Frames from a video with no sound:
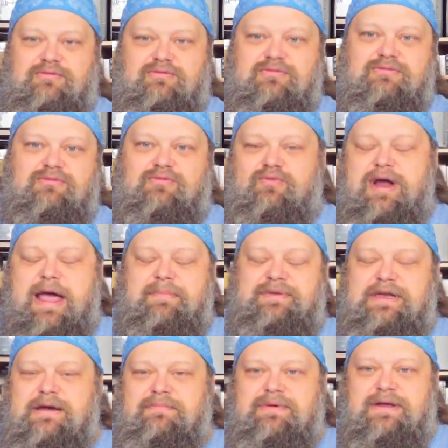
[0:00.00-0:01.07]

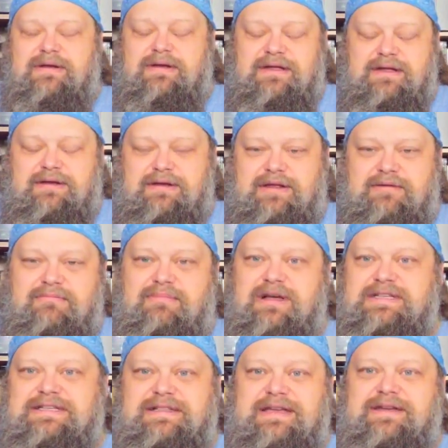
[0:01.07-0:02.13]
wrapped up in
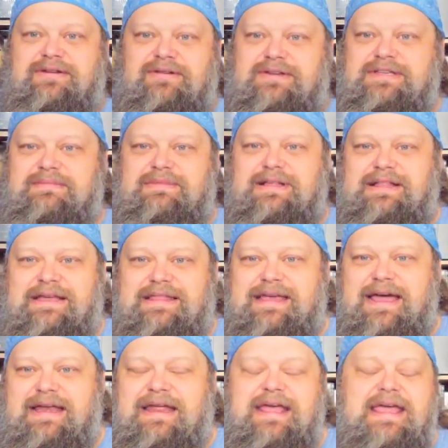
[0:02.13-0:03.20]
muslin or something like
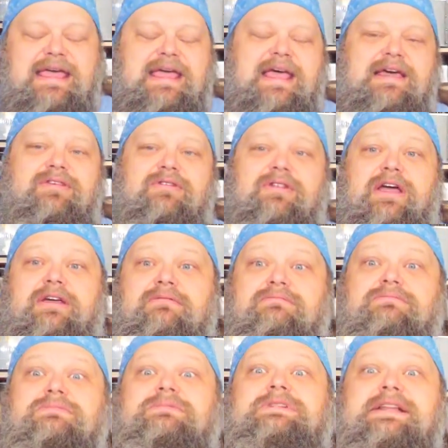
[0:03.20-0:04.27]
that, and they're like,
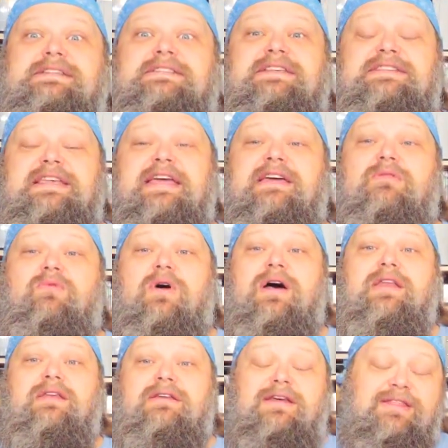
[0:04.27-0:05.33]
it's the second
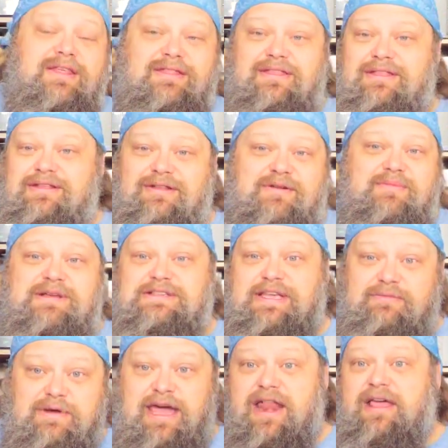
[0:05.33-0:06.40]
one, and then everybody's
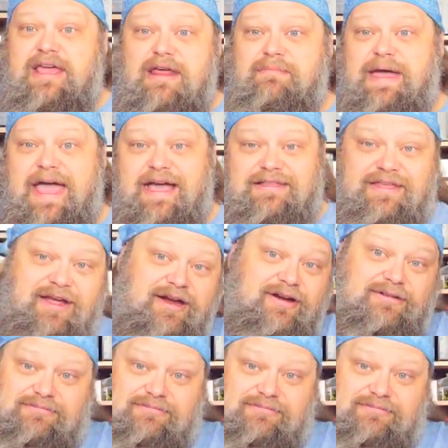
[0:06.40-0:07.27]
like, we gotta head back there.